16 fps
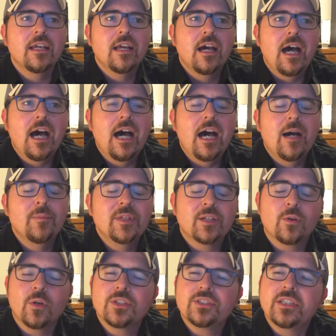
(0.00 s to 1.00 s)
And
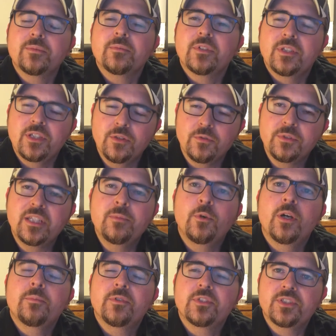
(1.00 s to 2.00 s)
of course,
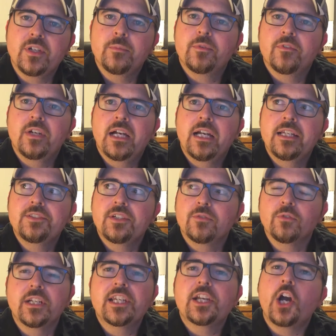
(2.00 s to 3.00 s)
Nimoy provides a
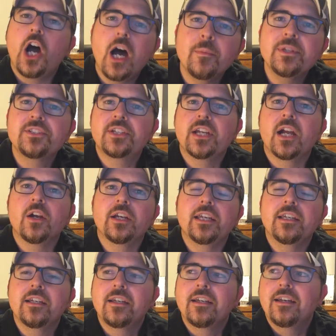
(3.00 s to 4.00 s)
running
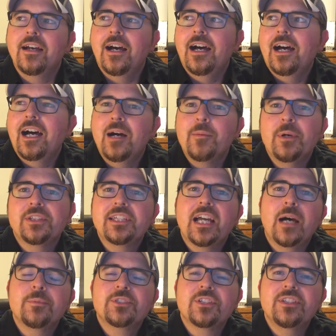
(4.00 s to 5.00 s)
commentary about the
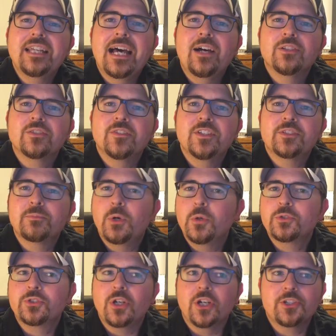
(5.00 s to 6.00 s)
ups and downs of his
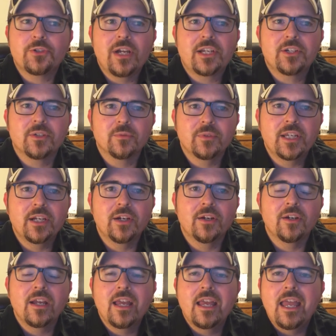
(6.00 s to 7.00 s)
post-Star Trek
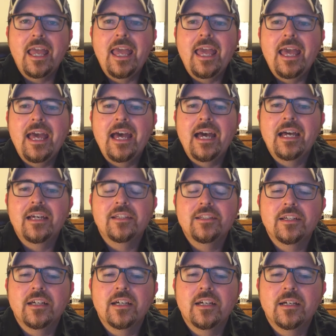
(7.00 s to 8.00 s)
career.
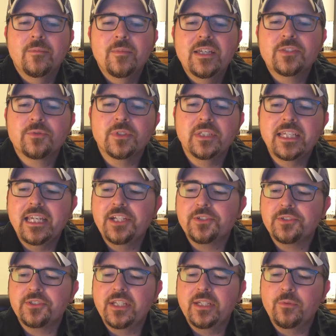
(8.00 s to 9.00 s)
And it's really
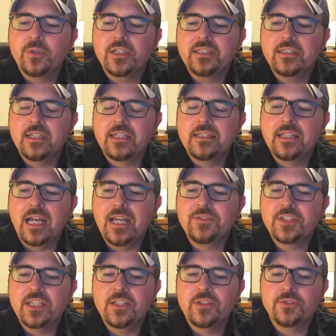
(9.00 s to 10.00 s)
interesting where it
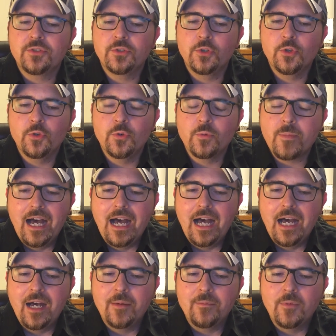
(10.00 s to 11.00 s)
dives into
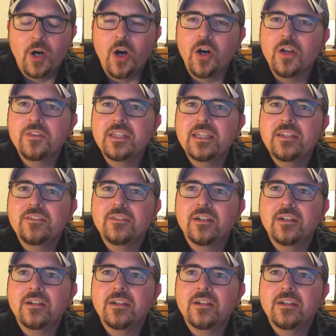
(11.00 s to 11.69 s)
all the